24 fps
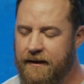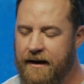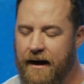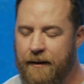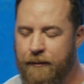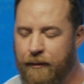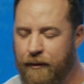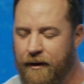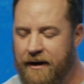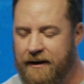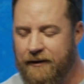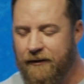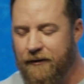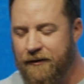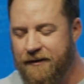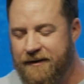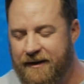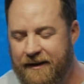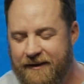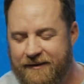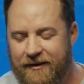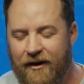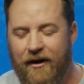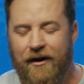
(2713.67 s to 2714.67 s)
And I pray,
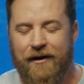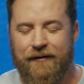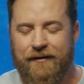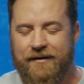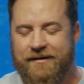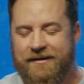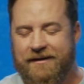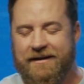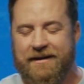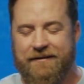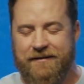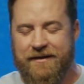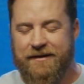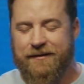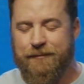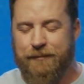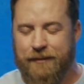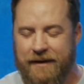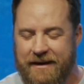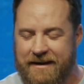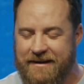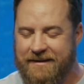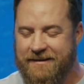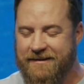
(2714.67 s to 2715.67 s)
Lord, that as all of us leave this
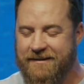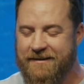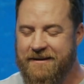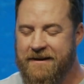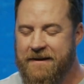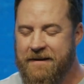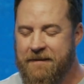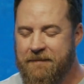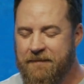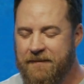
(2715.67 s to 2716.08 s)
place,